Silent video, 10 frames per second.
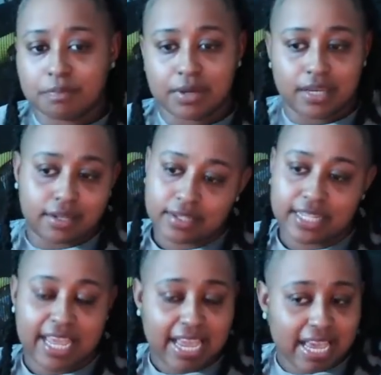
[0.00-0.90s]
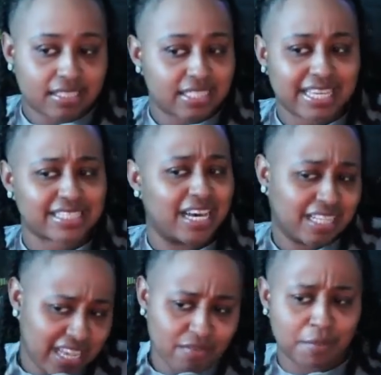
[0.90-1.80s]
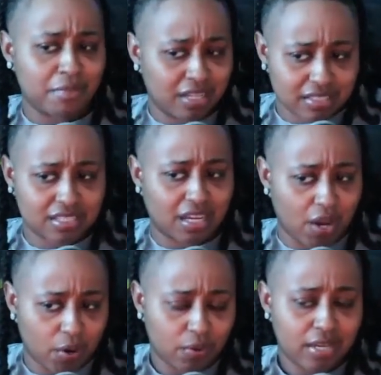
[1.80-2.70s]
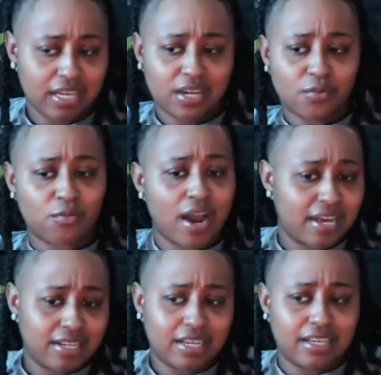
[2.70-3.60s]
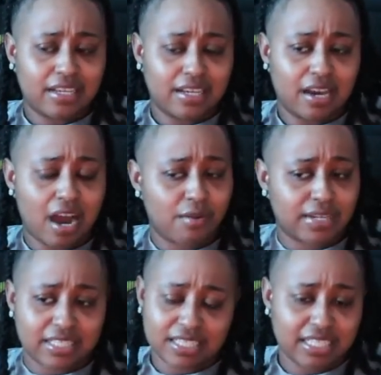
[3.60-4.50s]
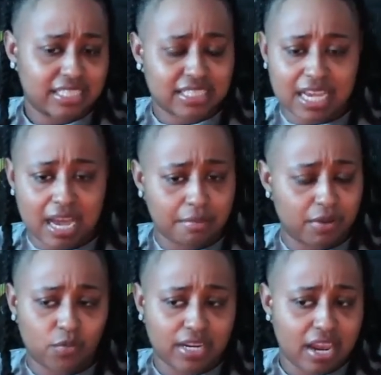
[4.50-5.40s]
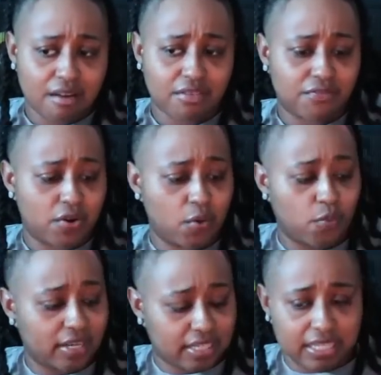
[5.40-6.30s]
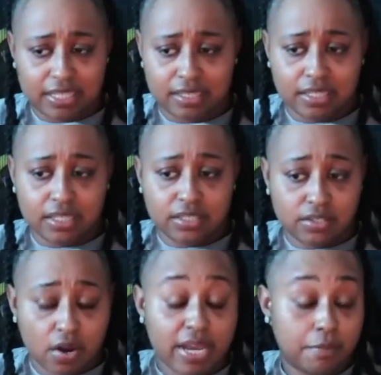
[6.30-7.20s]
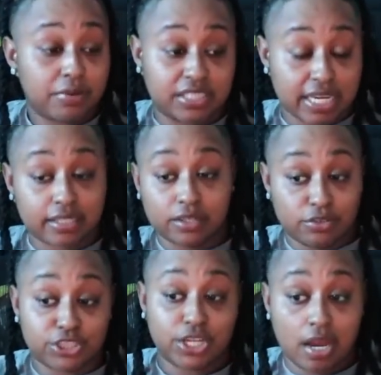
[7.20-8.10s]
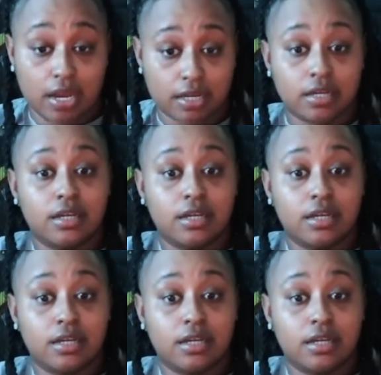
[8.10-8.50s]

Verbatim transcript: been they had sex eleven months ago. Ronnie already did his time and whatever for what he you know him protecting Chrisean